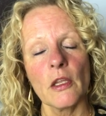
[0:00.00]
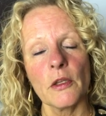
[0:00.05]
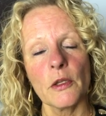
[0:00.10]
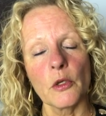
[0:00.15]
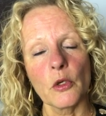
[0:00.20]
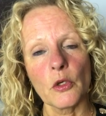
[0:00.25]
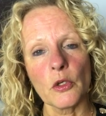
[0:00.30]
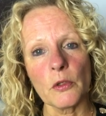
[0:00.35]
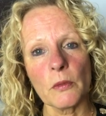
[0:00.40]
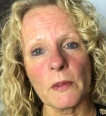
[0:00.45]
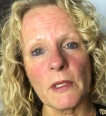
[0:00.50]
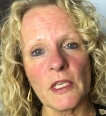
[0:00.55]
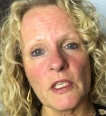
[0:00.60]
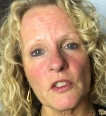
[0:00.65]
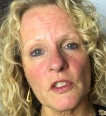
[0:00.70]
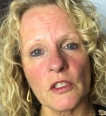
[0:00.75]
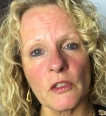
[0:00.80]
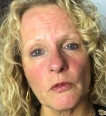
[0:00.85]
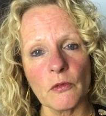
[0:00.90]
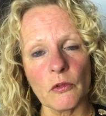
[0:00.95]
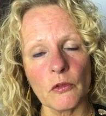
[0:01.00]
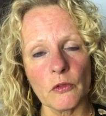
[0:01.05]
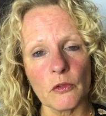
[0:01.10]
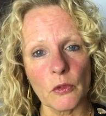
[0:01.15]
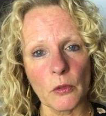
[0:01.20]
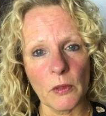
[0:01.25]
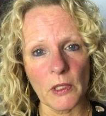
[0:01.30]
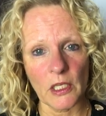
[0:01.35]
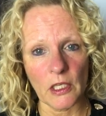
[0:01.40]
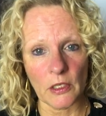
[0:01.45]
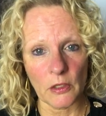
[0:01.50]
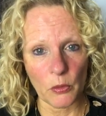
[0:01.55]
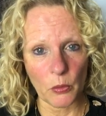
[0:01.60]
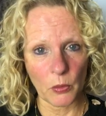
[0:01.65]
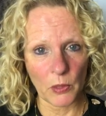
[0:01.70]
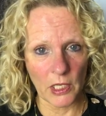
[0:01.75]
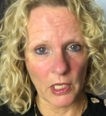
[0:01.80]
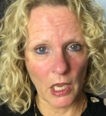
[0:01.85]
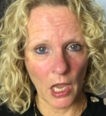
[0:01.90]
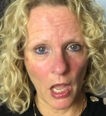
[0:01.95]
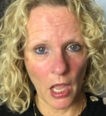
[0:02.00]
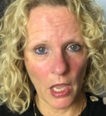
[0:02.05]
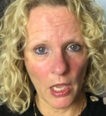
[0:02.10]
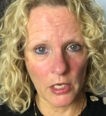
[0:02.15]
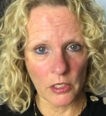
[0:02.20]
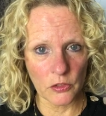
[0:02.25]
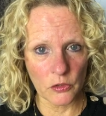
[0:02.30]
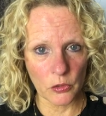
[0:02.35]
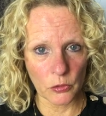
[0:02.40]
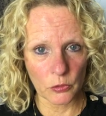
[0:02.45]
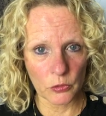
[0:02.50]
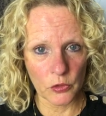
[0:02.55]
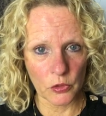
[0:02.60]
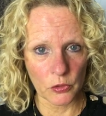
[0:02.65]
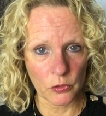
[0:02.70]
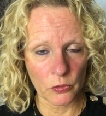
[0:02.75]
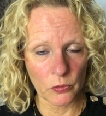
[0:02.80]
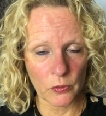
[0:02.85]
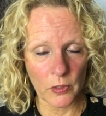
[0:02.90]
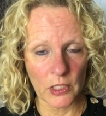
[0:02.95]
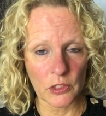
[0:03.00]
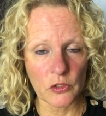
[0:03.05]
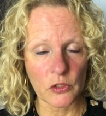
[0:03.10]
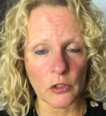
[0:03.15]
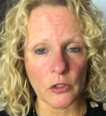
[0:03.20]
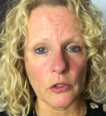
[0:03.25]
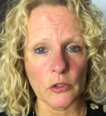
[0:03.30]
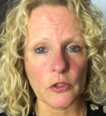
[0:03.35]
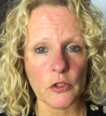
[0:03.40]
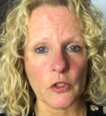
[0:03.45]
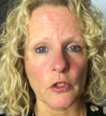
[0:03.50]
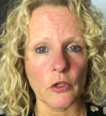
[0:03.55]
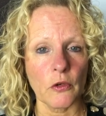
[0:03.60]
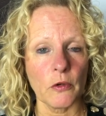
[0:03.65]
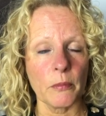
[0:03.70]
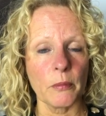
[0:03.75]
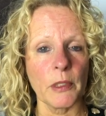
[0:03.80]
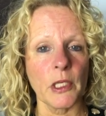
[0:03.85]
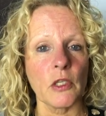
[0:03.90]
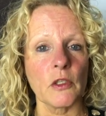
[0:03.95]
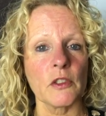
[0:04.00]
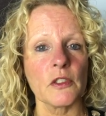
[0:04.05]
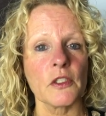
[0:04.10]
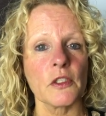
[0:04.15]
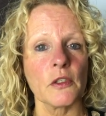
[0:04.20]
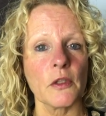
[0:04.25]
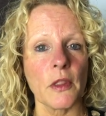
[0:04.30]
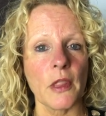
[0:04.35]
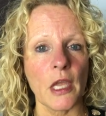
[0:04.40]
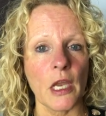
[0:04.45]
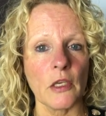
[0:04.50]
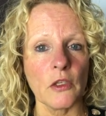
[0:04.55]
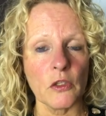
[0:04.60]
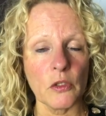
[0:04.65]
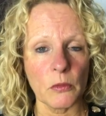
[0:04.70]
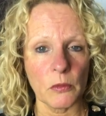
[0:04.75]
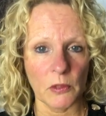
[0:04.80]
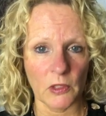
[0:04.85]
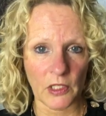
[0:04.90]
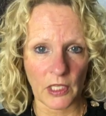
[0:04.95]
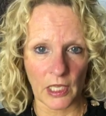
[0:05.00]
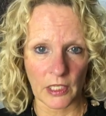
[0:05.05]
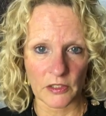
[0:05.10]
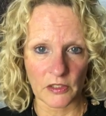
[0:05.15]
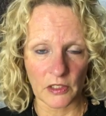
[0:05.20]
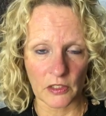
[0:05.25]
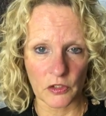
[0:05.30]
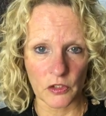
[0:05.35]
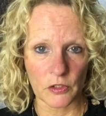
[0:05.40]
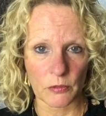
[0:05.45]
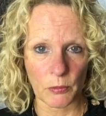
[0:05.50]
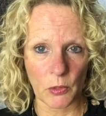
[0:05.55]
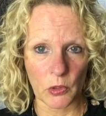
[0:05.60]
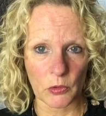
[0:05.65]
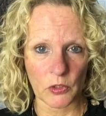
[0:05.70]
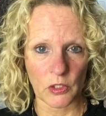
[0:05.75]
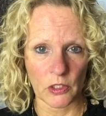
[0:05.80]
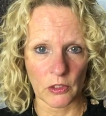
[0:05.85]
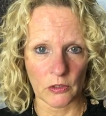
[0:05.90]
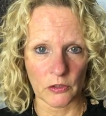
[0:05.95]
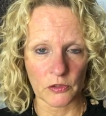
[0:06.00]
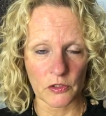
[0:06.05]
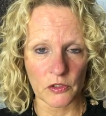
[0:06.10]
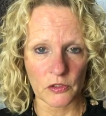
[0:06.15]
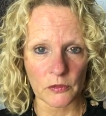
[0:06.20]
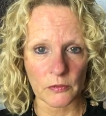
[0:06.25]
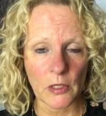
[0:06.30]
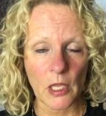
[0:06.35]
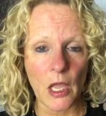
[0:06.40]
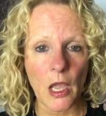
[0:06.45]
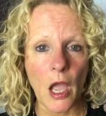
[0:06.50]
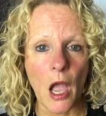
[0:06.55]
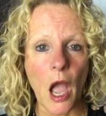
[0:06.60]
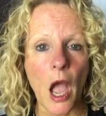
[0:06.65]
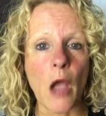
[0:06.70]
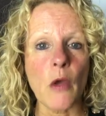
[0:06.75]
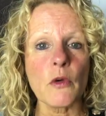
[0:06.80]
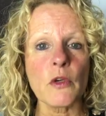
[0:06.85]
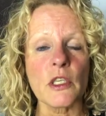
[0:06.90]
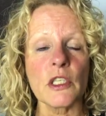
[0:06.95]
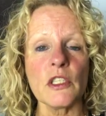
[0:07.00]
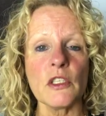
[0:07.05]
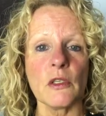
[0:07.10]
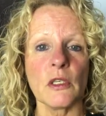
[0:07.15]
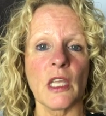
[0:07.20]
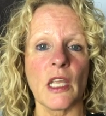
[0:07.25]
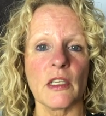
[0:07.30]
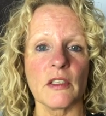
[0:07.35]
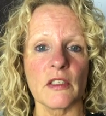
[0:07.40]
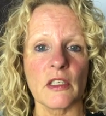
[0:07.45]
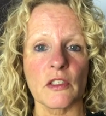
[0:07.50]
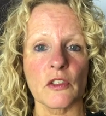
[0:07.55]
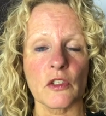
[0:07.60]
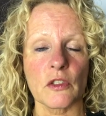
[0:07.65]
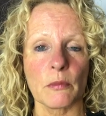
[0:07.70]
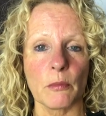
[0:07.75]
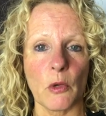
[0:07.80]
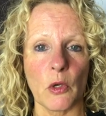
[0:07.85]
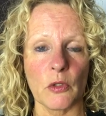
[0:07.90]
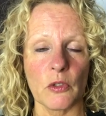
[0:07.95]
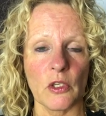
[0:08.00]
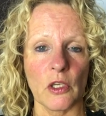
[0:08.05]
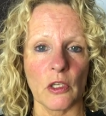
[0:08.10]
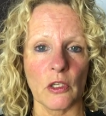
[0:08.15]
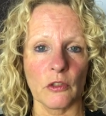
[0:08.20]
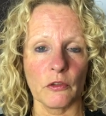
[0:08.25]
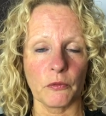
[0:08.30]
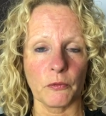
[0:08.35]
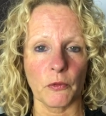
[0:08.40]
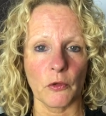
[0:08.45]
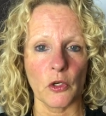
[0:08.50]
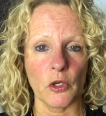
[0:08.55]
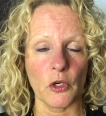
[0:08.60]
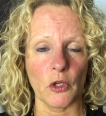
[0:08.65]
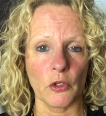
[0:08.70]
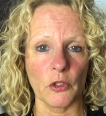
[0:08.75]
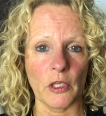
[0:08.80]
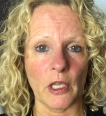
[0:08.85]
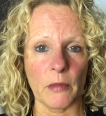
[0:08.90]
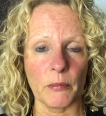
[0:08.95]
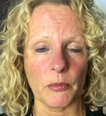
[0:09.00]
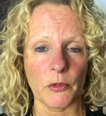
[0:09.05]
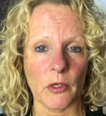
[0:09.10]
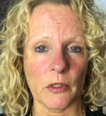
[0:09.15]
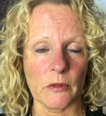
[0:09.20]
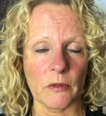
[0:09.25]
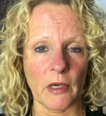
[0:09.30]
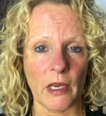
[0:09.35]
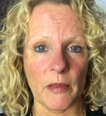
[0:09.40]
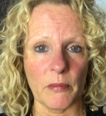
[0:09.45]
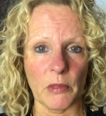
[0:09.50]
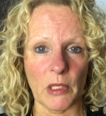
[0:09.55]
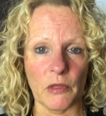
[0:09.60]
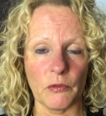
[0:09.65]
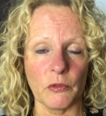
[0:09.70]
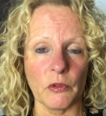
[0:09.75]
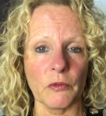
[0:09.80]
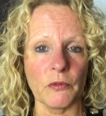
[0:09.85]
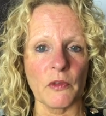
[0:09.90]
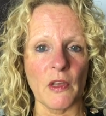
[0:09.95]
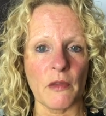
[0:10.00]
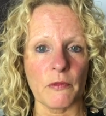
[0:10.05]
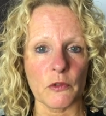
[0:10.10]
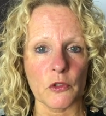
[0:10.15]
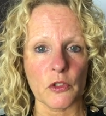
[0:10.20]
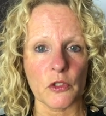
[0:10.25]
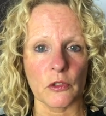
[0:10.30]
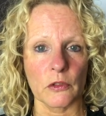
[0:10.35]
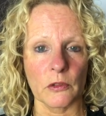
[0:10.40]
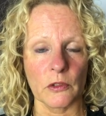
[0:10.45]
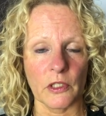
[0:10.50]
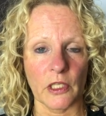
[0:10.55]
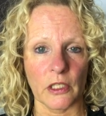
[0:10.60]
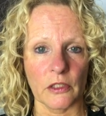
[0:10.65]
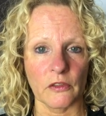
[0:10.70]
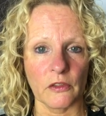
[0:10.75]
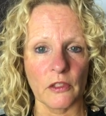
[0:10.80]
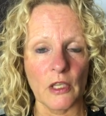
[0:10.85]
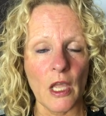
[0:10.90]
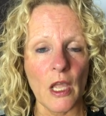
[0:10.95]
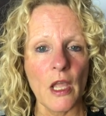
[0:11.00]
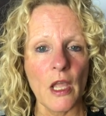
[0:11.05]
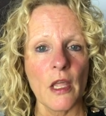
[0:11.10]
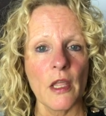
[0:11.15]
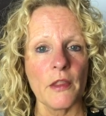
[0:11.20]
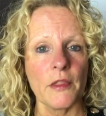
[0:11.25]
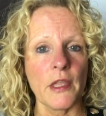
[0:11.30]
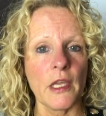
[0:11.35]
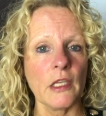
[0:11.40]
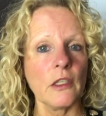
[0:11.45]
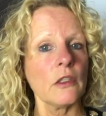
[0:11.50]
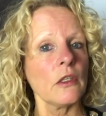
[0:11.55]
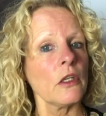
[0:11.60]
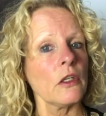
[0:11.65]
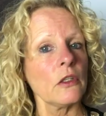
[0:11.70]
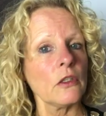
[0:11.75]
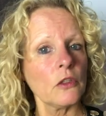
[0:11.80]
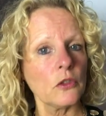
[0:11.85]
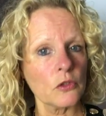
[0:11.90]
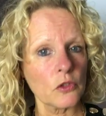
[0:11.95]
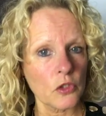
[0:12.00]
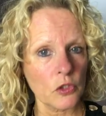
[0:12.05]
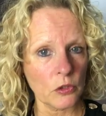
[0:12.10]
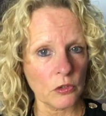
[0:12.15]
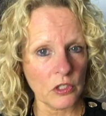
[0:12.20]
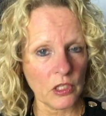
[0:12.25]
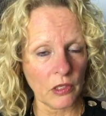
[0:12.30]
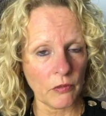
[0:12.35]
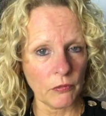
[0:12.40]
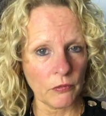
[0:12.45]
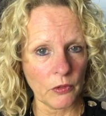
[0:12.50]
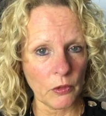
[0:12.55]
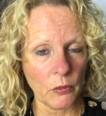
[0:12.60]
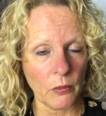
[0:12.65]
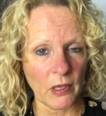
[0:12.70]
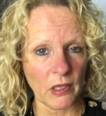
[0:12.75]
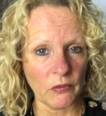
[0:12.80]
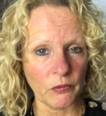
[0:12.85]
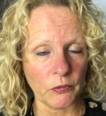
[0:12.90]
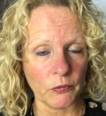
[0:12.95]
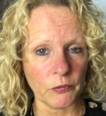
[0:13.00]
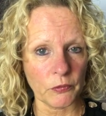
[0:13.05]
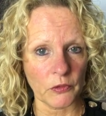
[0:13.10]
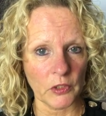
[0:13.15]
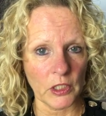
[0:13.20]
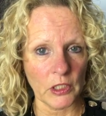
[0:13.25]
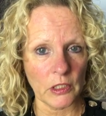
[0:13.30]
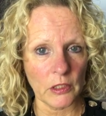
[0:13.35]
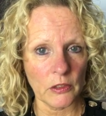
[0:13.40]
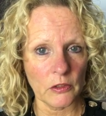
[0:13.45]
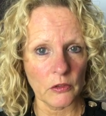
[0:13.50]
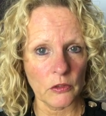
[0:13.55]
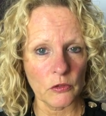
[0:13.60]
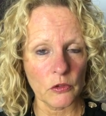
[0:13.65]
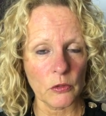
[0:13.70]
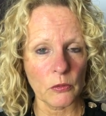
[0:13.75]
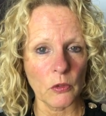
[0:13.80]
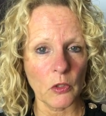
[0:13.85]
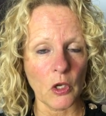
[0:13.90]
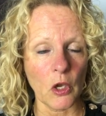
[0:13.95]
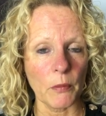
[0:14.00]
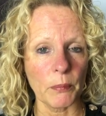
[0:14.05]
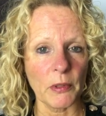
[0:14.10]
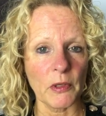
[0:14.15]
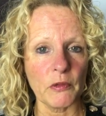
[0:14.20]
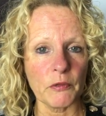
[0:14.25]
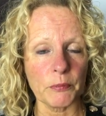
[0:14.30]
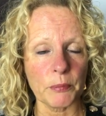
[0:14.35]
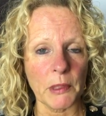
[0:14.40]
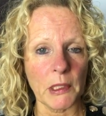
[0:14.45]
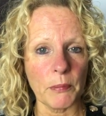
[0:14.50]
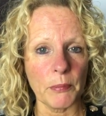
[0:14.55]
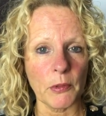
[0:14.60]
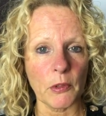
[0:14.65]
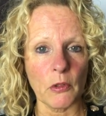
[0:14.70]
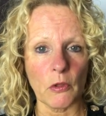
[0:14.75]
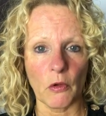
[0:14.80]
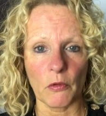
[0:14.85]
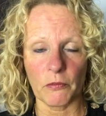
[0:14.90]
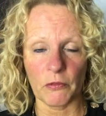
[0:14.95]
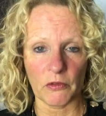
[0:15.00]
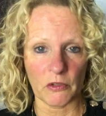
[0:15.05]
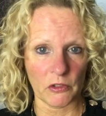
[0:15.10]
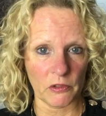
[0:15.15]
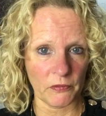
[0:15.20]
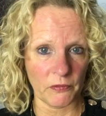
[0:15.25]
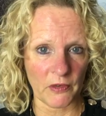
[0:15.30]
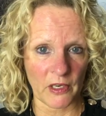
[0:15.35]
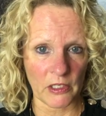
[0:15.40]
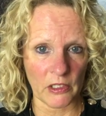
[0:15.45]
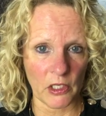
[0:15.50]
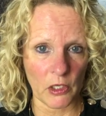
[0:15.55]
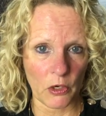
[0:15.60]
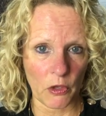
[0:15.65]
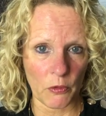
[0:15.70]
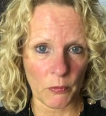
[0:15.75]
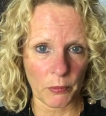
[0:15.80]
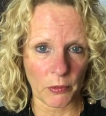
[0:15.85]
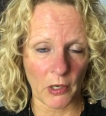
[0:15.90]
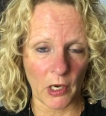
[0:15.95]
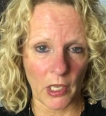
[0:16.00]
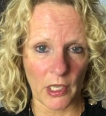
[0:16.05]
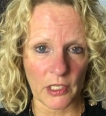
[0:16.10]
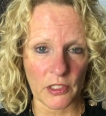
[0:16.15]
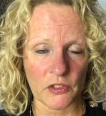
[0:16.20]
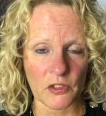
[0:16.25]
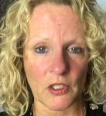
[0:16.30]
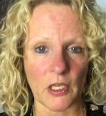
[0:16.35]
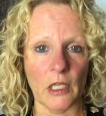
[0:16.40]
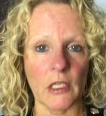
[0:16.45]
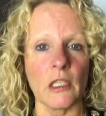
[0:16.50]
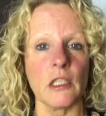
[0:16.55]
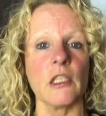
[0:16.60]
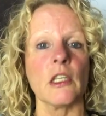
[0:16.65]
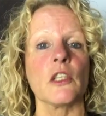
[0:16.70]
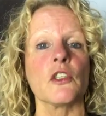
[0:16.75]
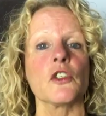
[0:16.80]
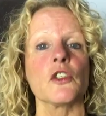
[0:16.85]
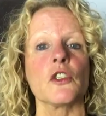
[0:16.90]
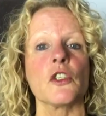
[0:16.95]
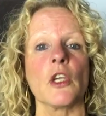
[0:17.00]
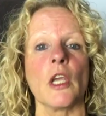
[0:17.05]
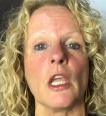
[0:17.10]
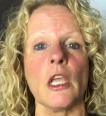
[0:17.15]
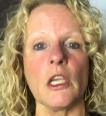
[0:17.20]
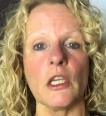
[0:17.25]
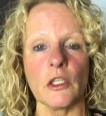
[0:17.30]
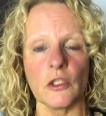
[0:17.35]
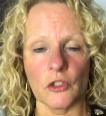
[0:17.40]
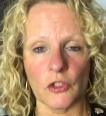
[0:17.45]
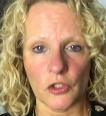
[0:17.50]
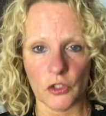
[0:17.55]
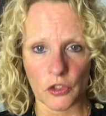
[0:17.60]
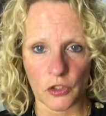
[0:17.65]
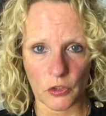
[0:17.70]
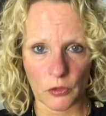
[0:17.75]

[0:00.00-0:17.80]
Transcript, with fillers: The good reason doing it the way I told you is also because then you will get testimonials. How can you get testimonials for an online program if you've never sold it? Then you should give it away for free to a couple of people over a very low price, and in exchange